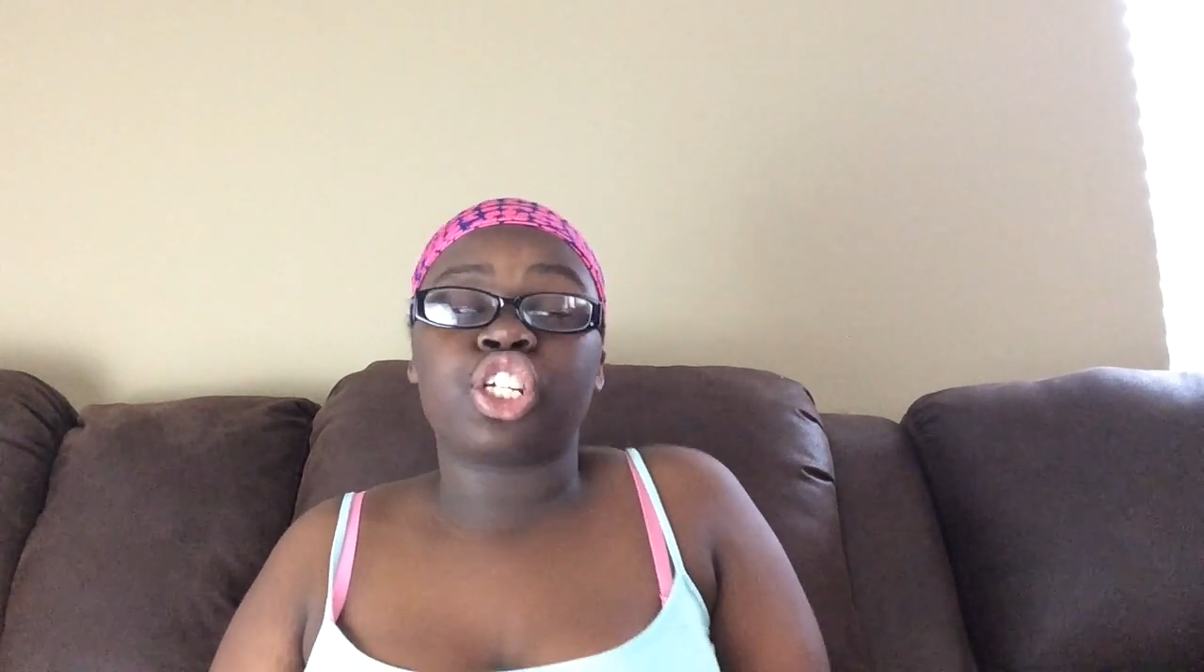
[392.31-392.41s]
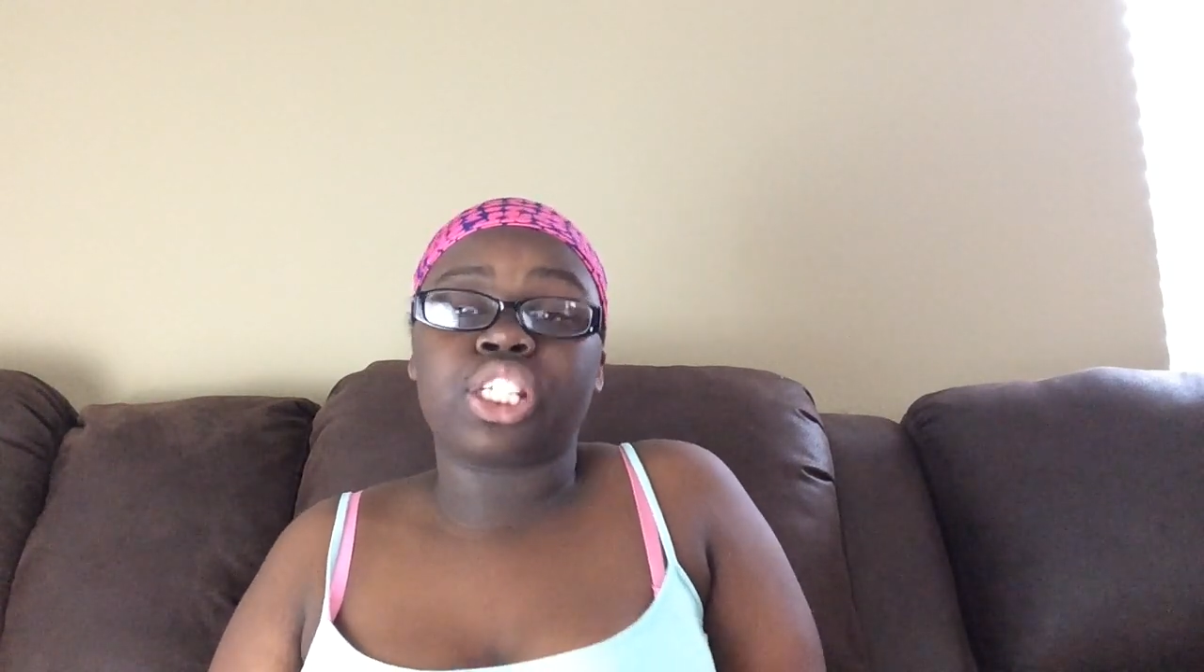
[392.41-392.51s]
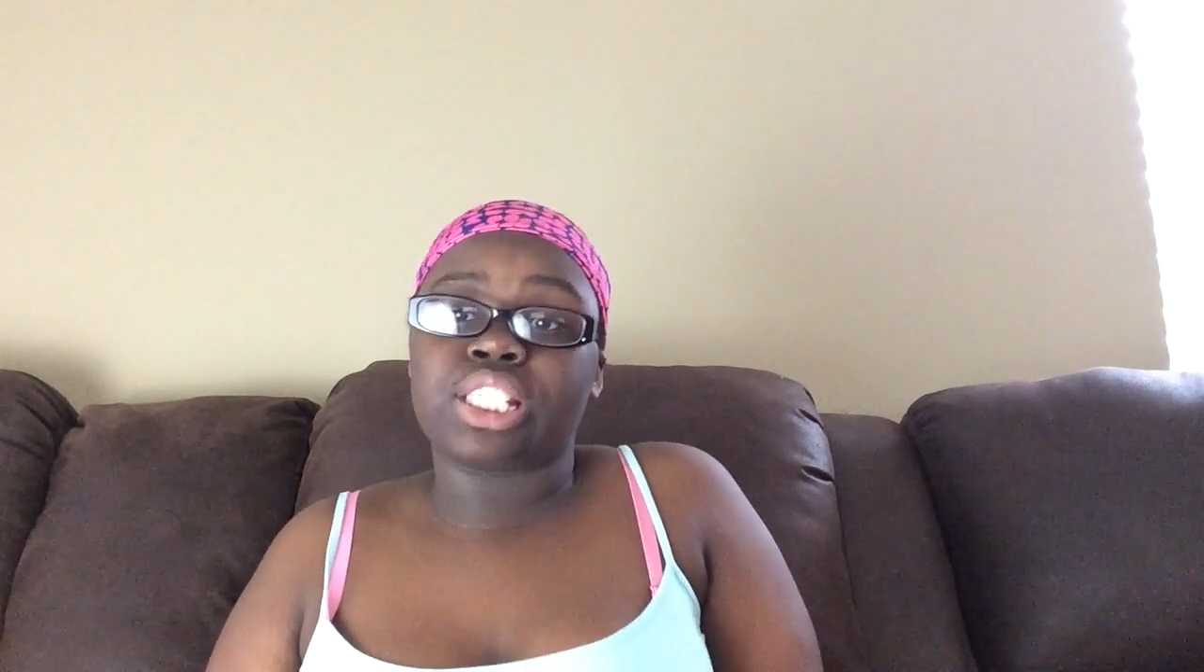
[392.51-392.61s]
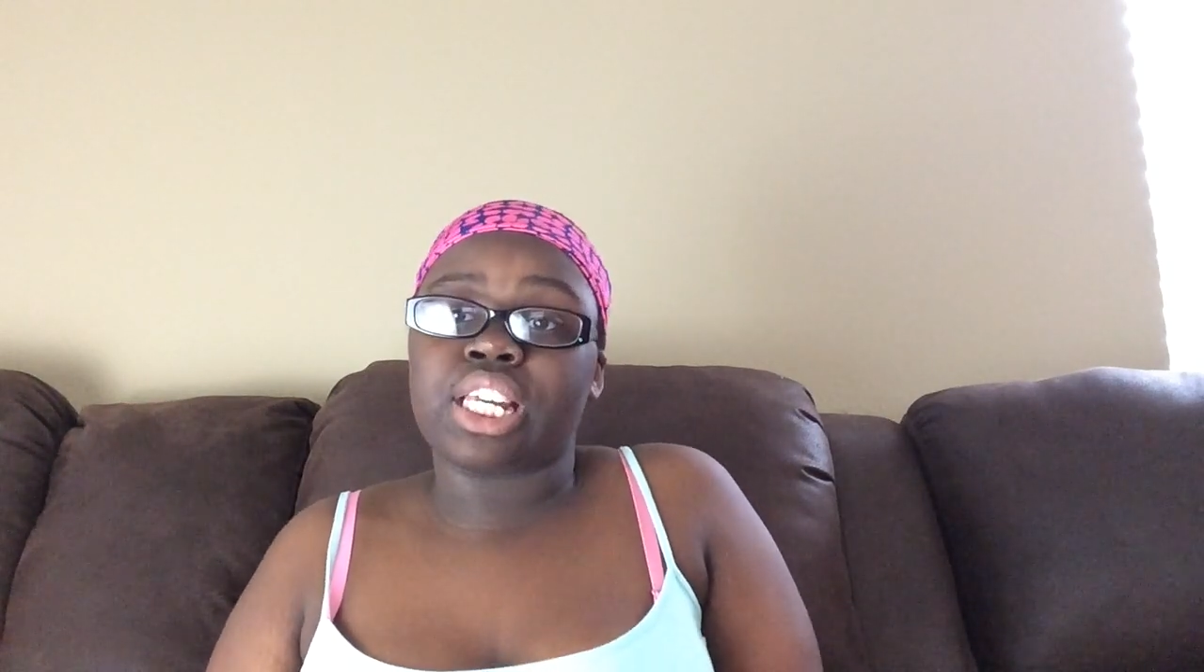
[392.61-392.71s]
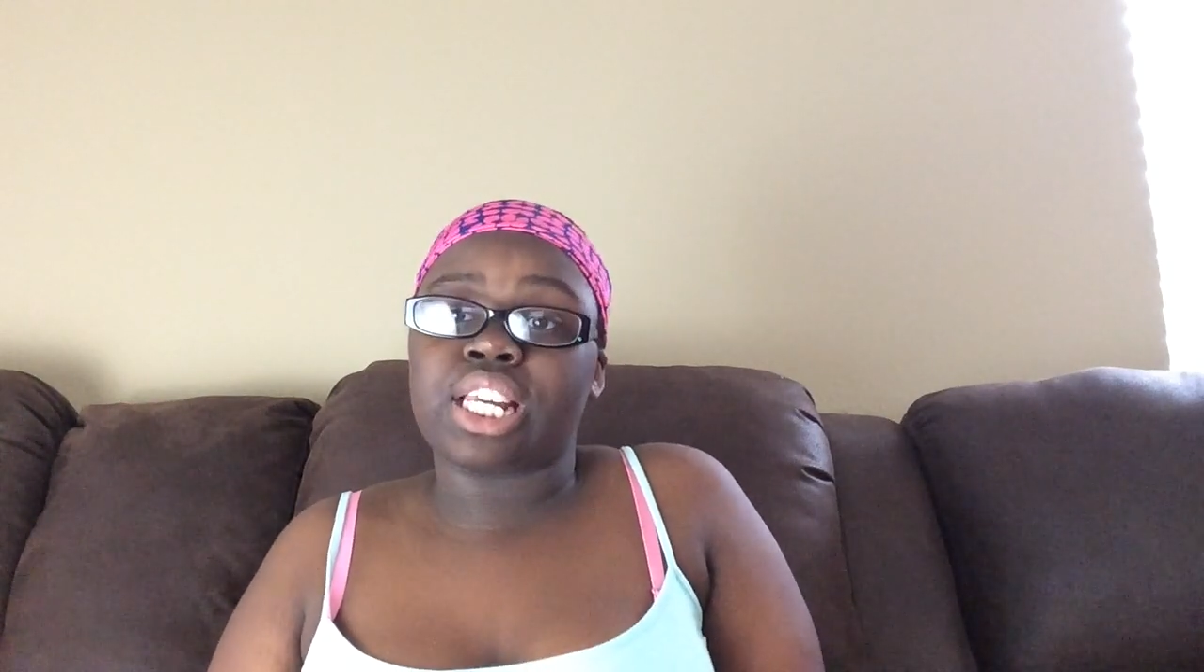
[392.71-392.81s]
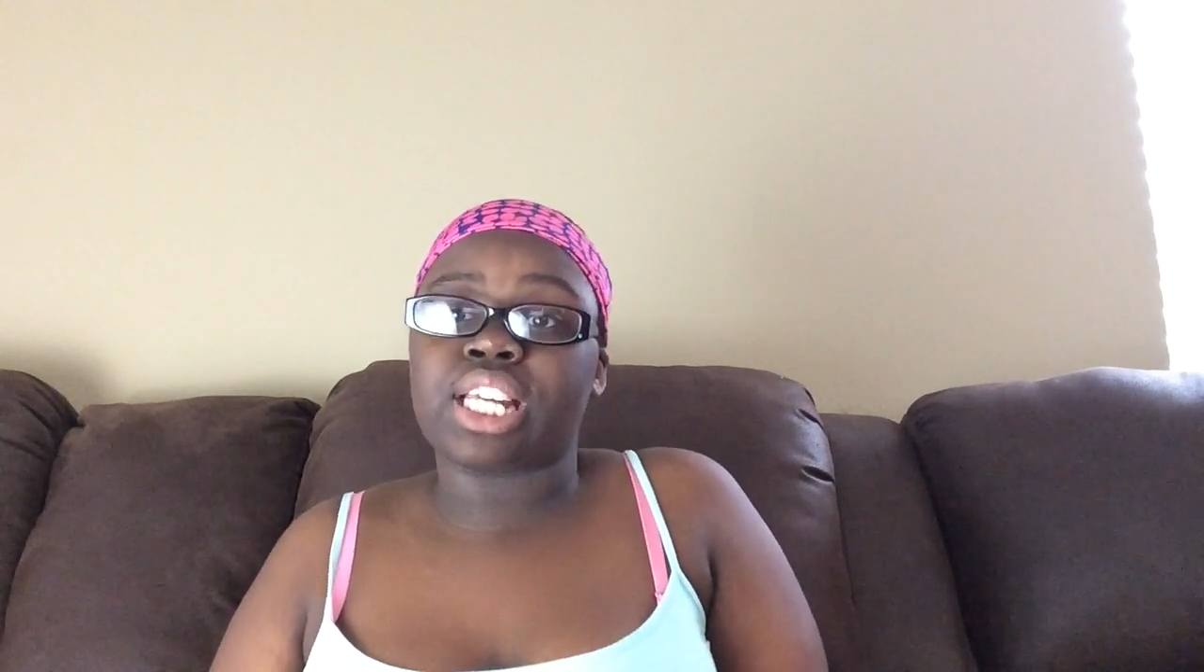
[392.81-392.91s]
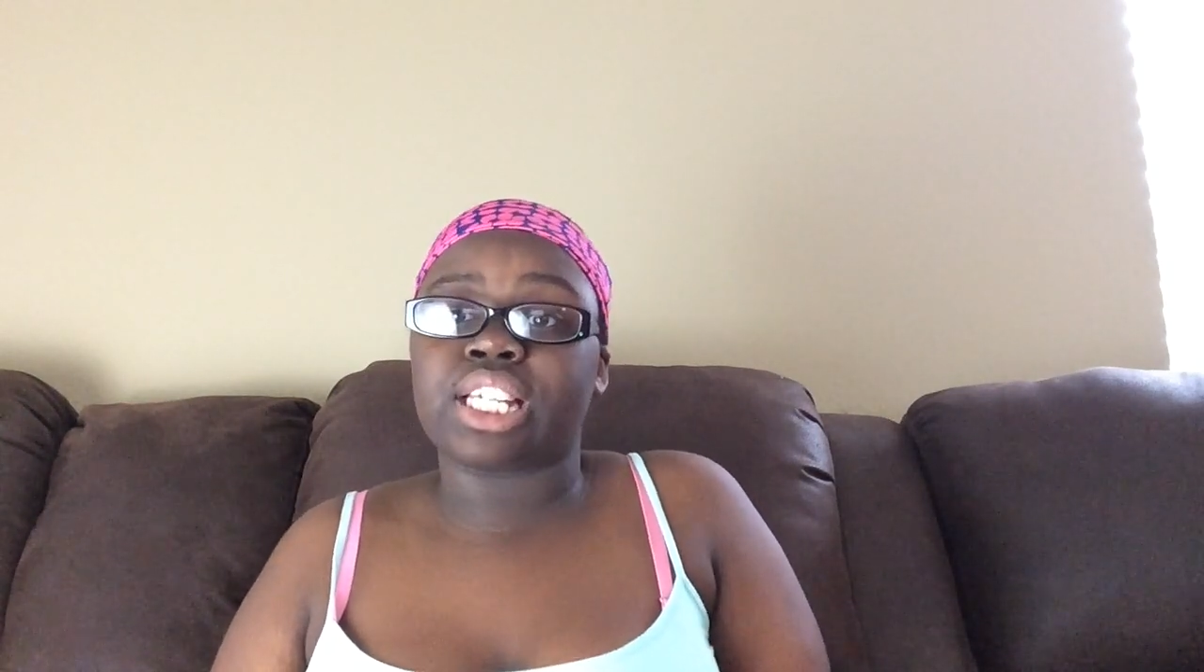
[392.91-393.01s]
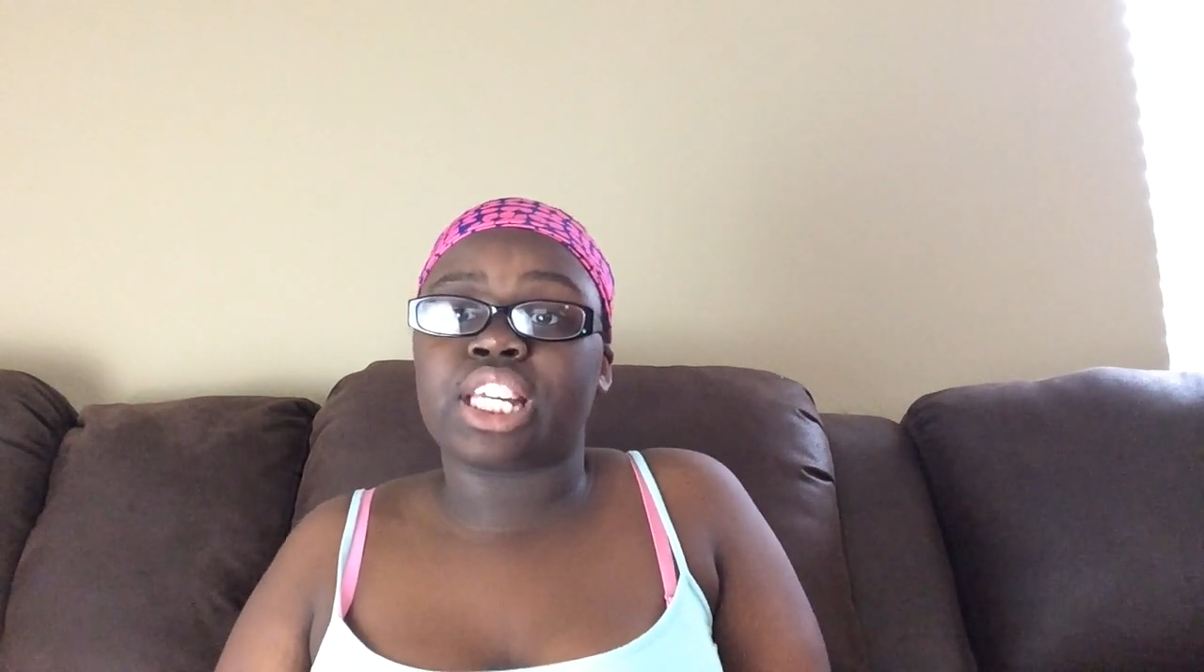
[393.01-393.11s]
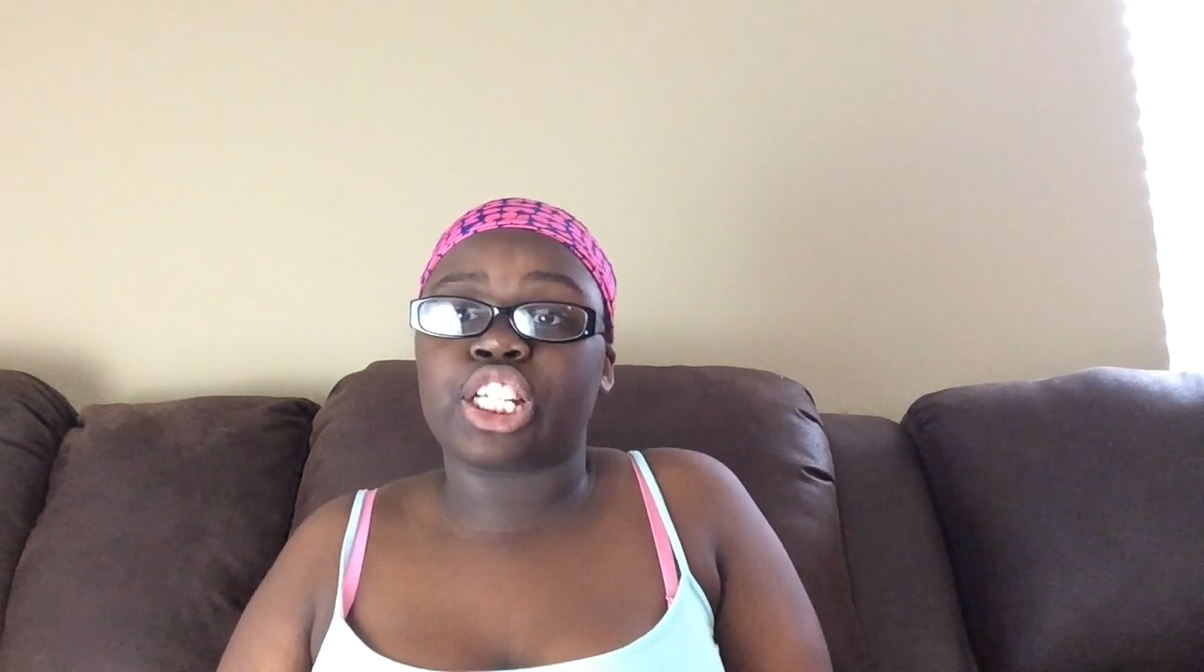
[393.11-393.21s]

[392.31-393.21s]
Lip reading: she sent a text